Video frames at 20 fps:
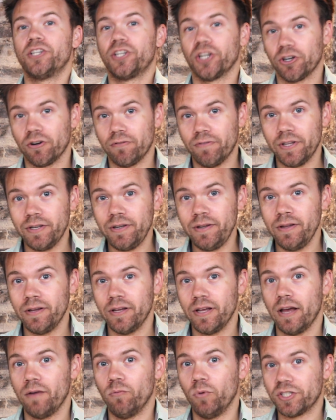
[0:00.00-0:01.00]
Girvan,
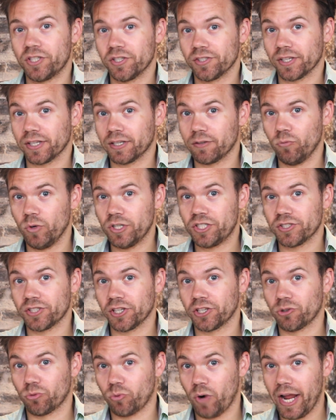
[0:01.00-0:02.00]
which is
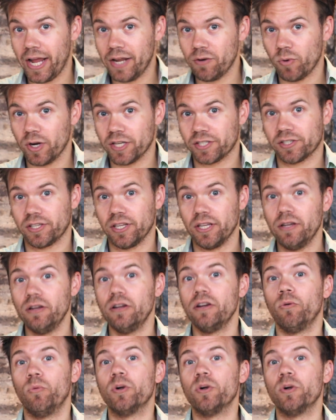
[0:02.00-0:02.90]
a grain whiskey,